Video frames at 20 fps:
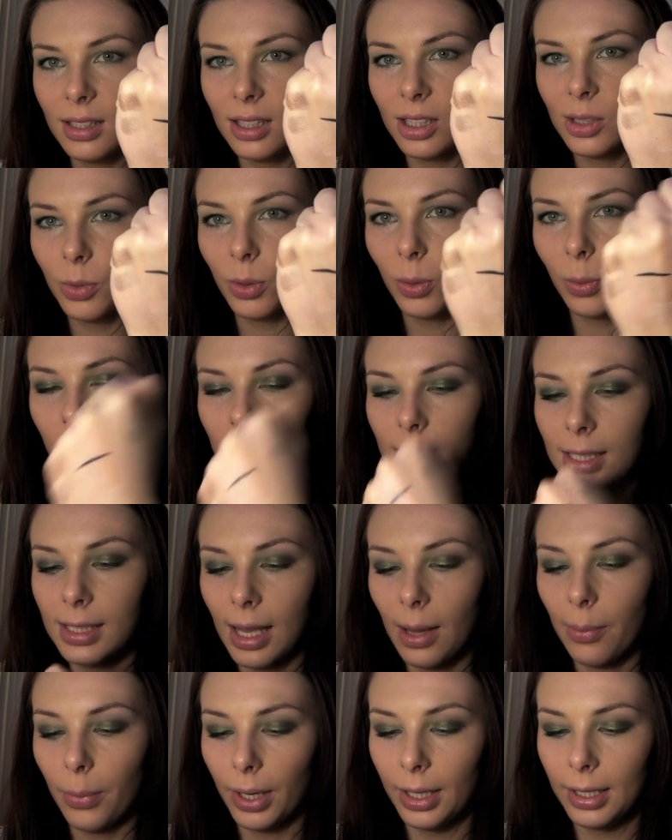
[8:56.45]
it's probably
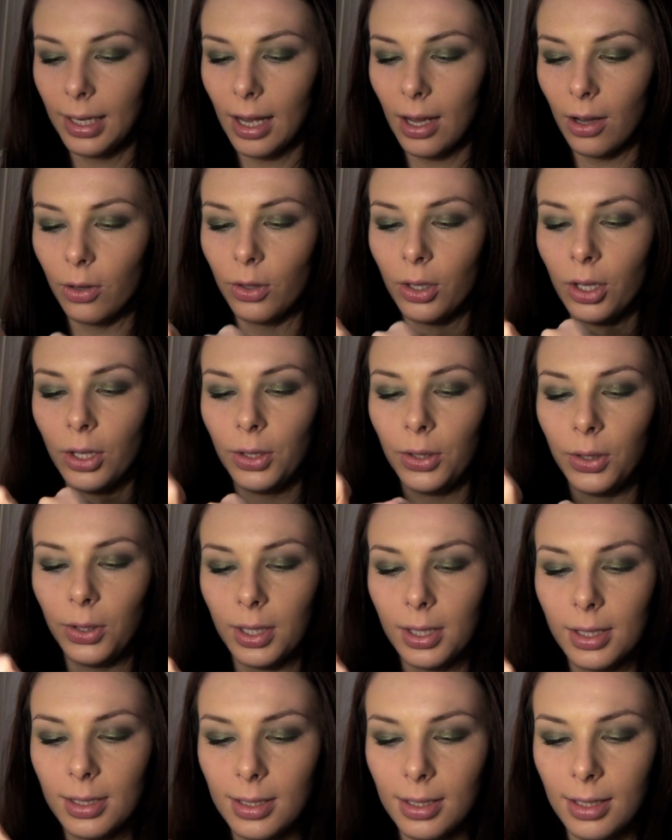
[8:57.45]
set by now, you
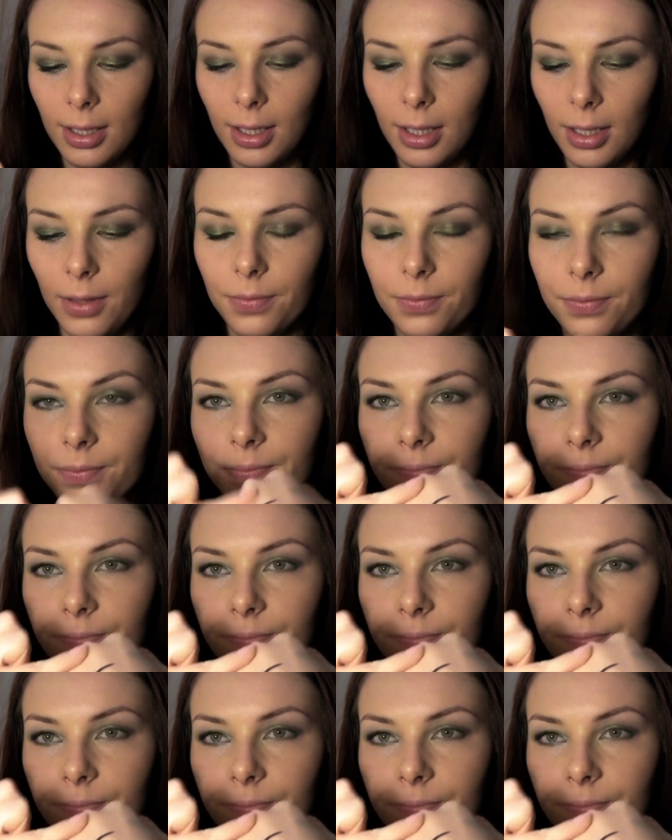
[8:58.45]
can see